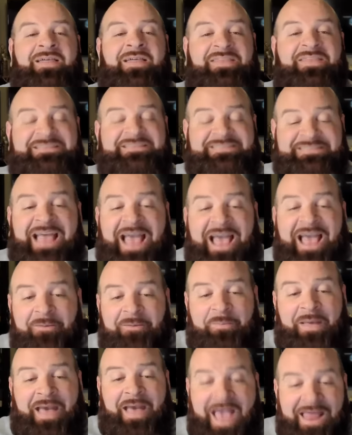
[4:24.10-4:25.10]
The stat
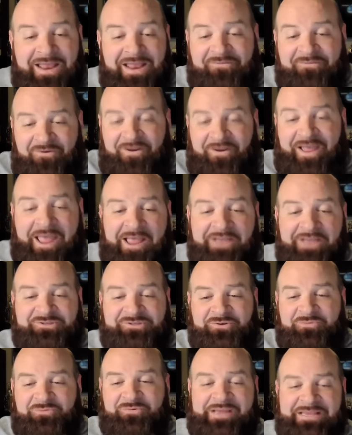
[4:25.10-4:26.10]
padding for
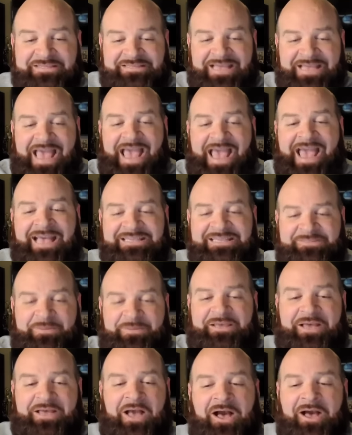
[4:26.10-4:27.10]
Angel Reese has
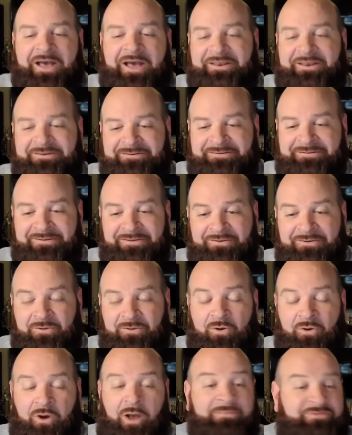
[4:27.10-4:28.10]
begun.
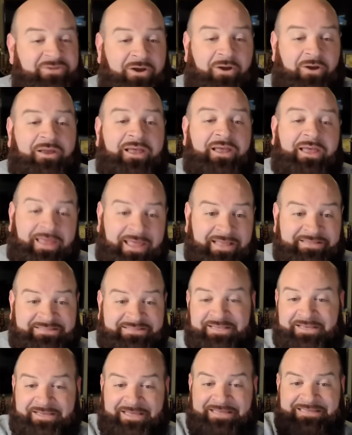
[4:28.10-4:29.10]
I'm sorry, it's
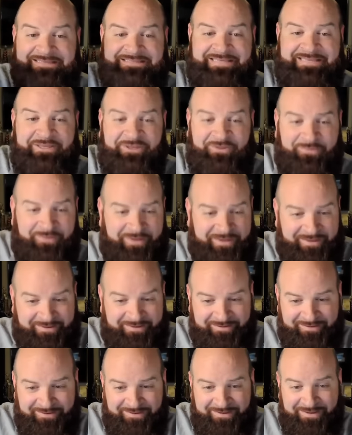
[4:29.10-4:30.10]
continuing.
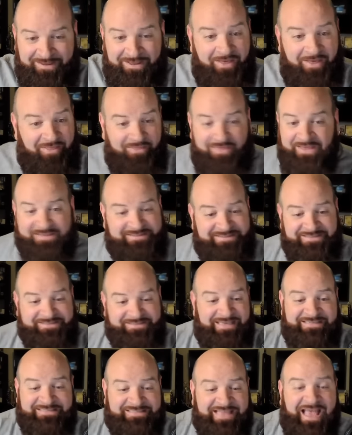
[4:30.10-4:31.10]
This is
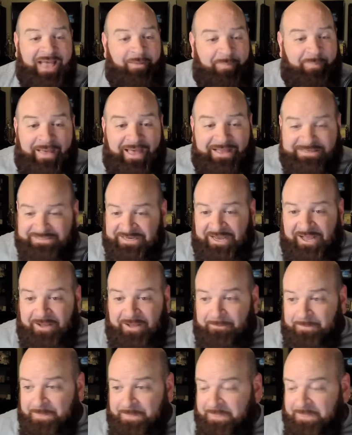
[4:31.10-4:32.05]
a stat pad job.